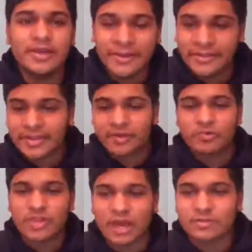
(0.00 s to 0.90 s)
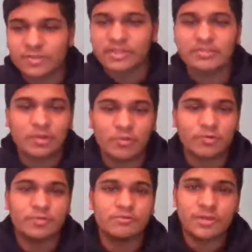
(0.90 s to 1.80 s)
and like without him, they
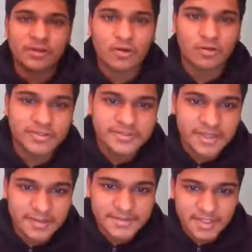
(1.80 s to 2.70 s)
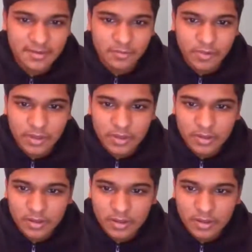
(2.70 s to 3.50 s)
wouldn't be winning all these games that they're winning.